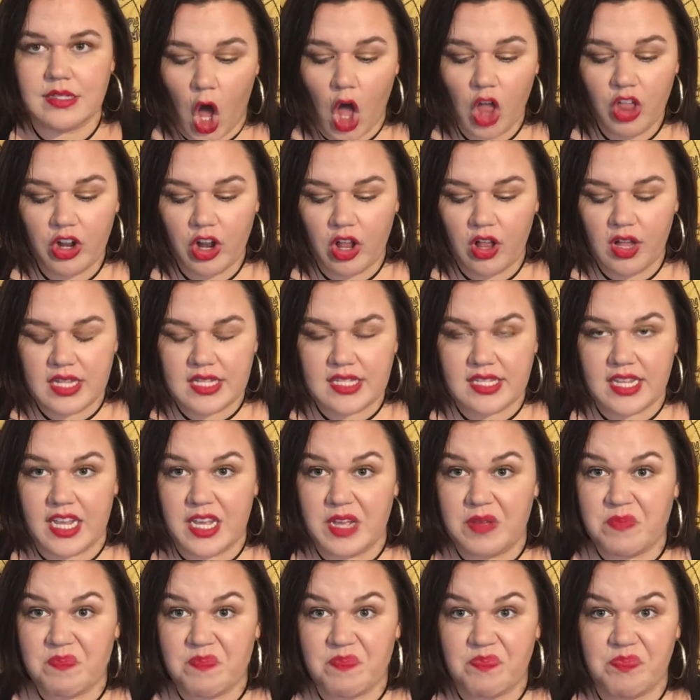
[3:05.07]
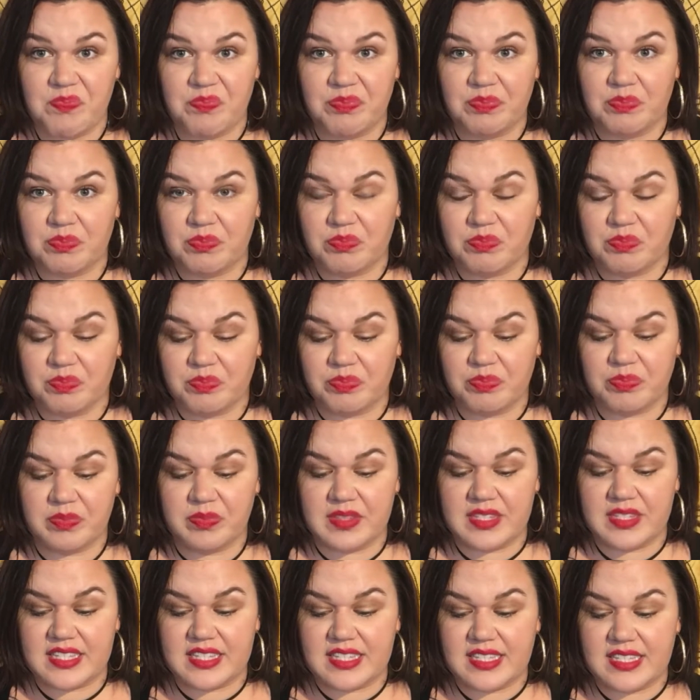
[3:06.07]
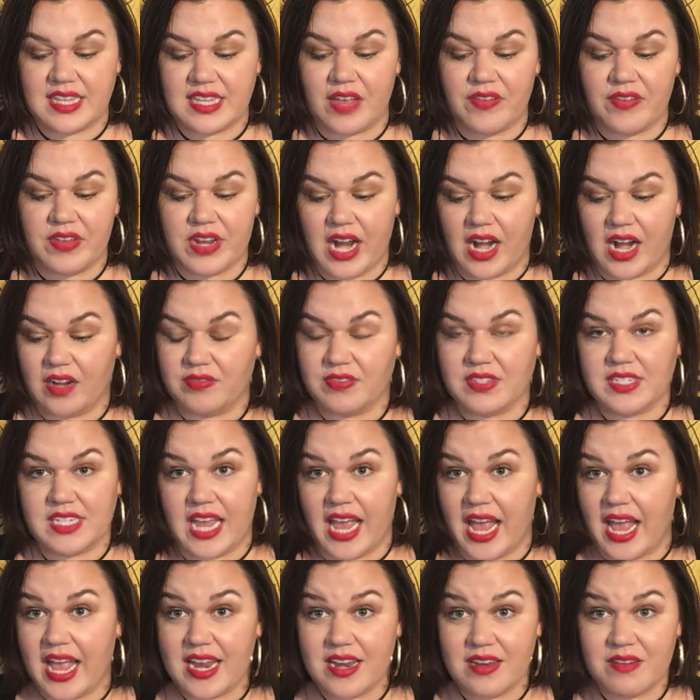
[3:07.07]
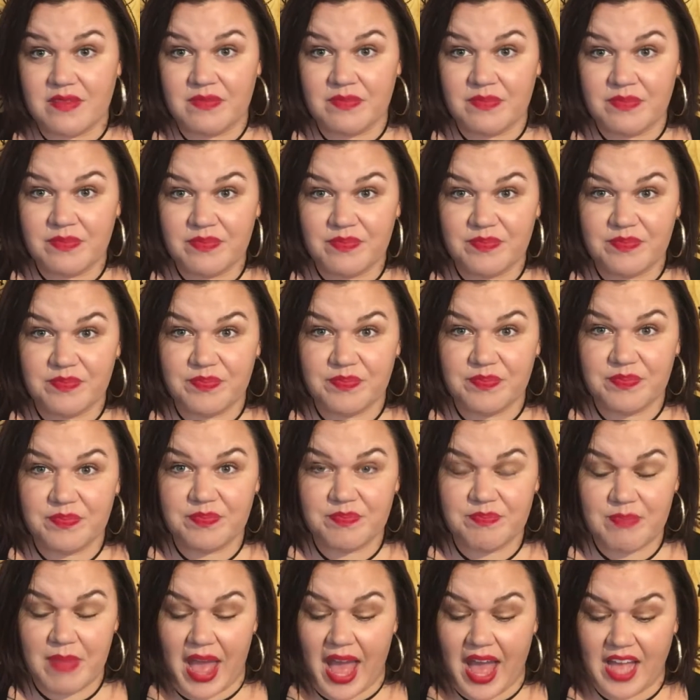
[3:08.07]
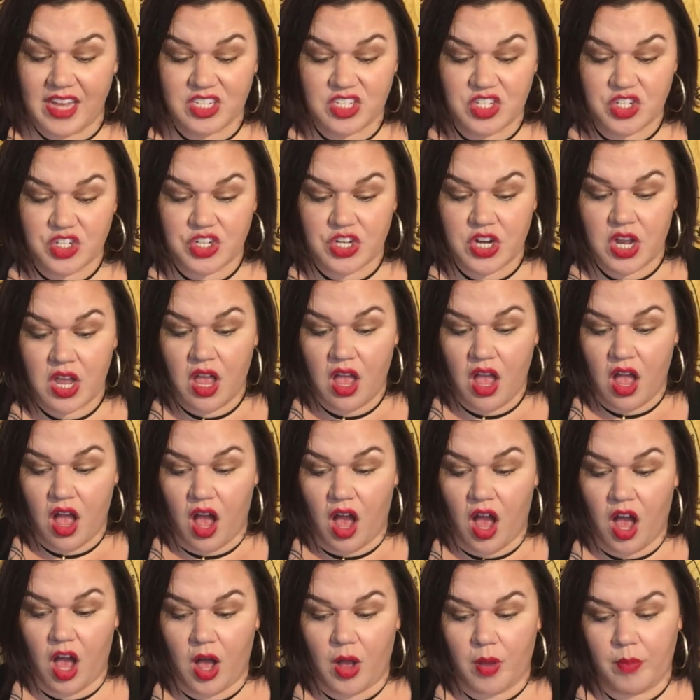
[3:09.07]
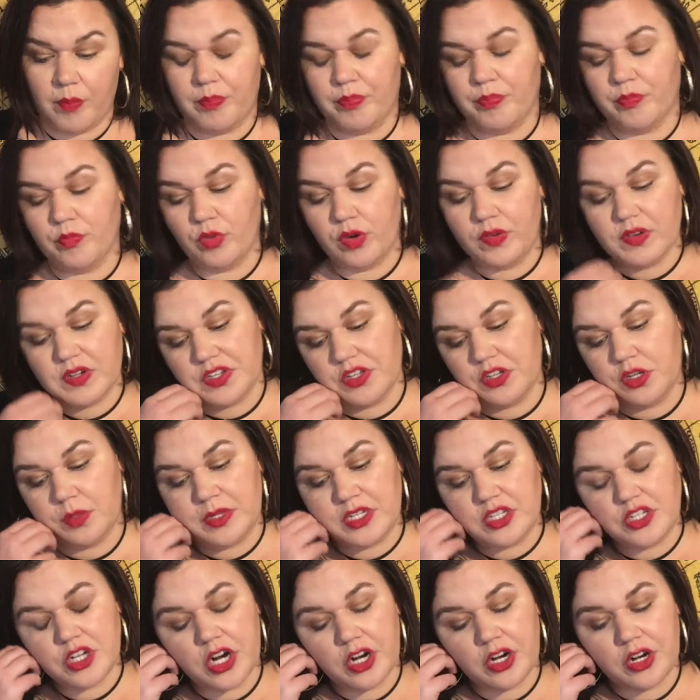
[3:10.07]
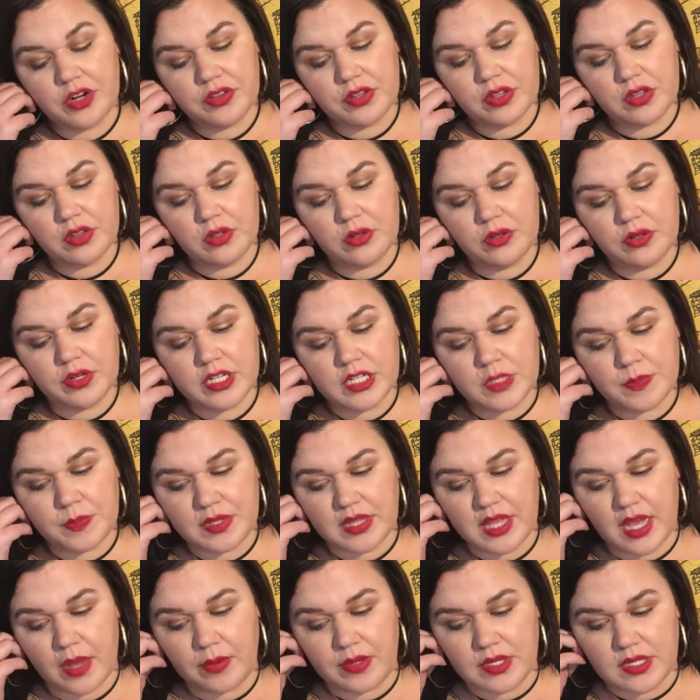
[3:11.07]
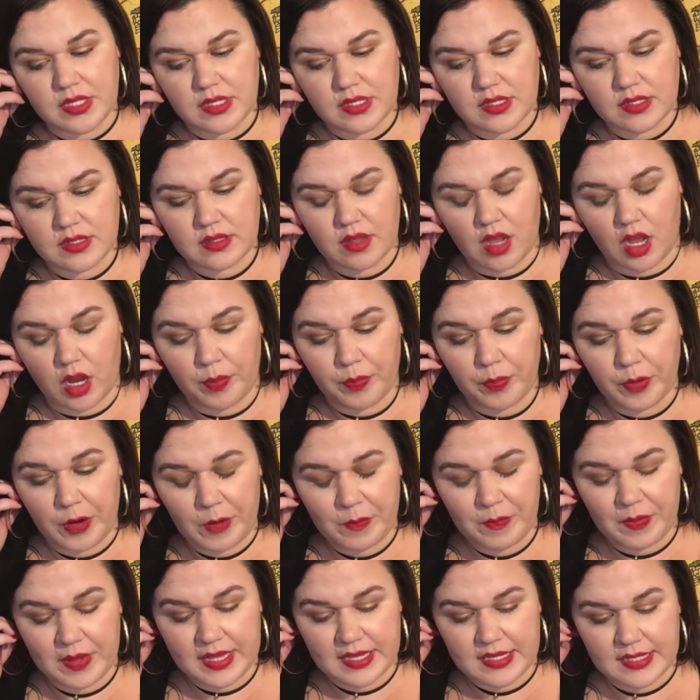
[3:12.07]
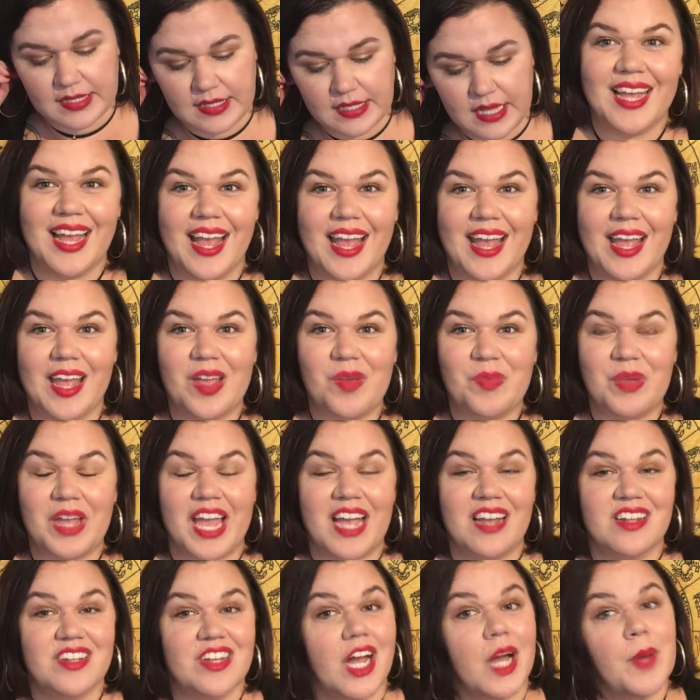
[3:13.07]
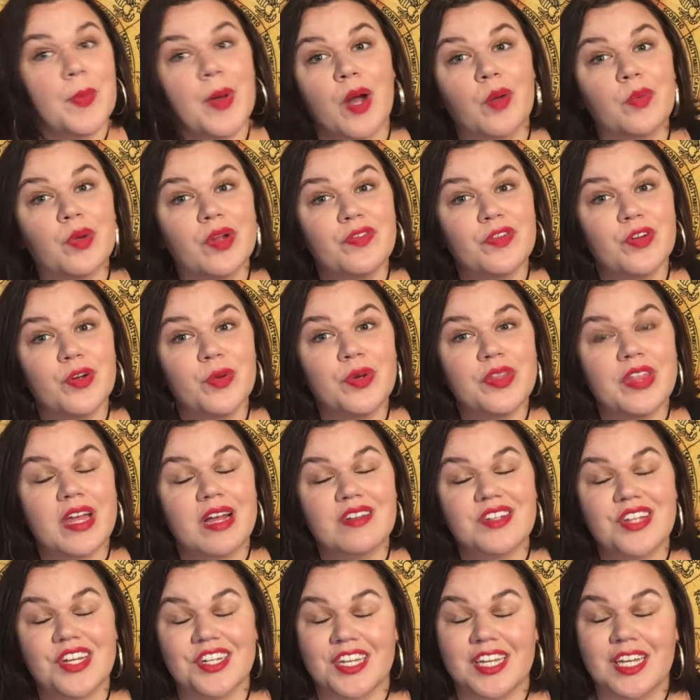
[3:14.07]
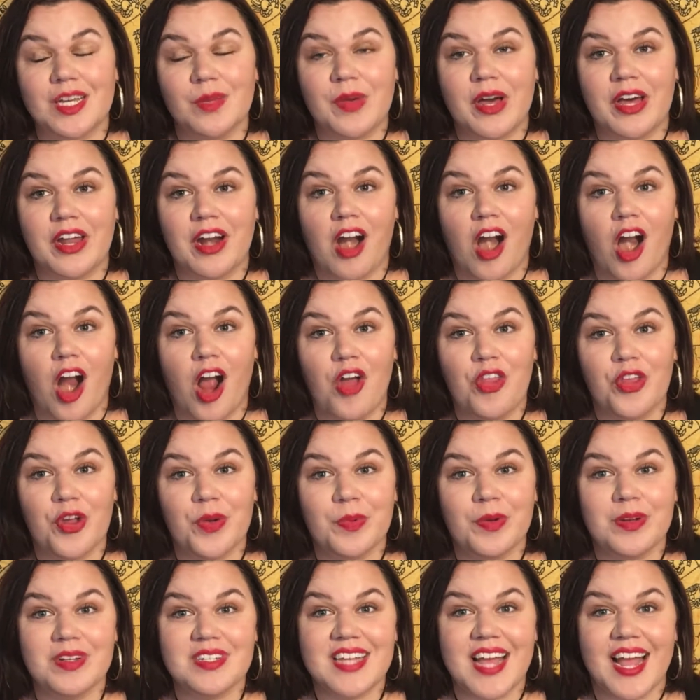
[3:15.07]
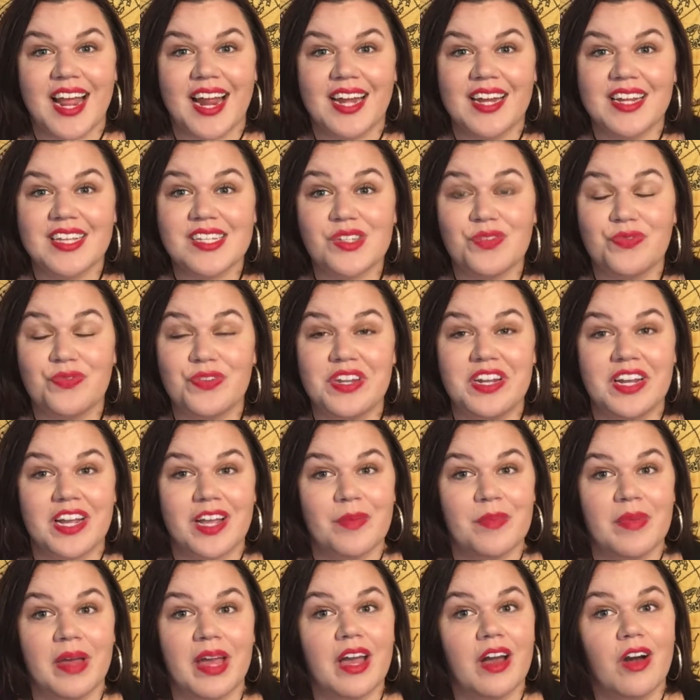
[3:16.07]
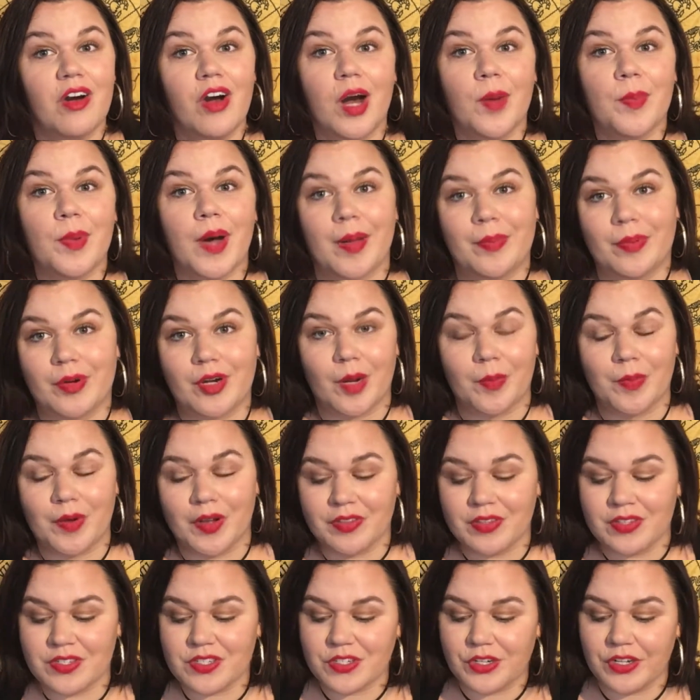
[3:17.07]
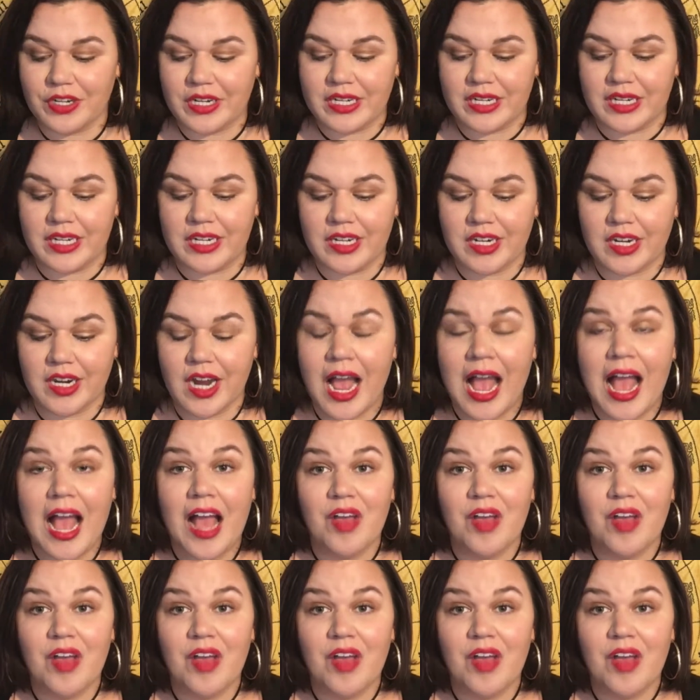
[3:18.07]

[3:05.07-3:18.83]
All in all, I'd say 7 out of 10 match. River's a little bit darker than Lawrence, but that was on purpose. And we can't talk about River without talking about our other protagonist, Fina Camejo. I'll pop her up on the screen here.